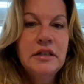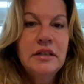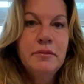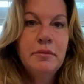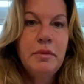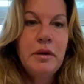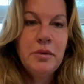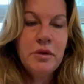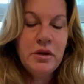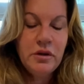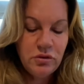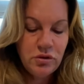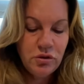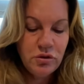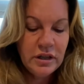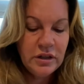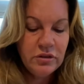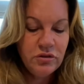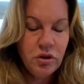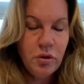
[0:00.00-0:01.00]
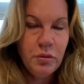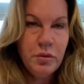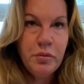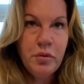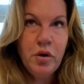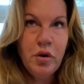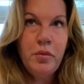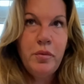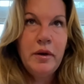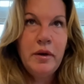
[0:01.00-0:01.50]
People don't do their jobs. Much,
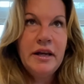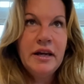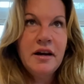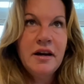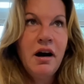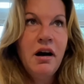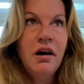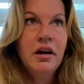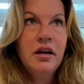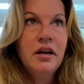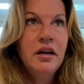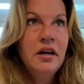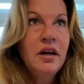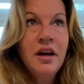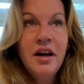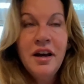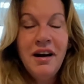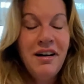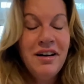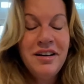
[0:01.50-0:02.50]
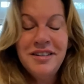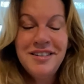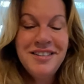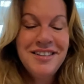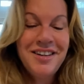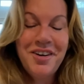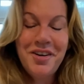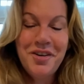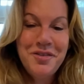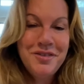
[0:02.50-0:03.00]
is it? You wouldn't
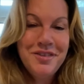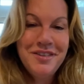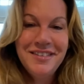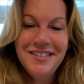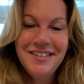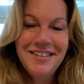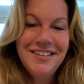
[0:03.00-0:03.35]
think it was asking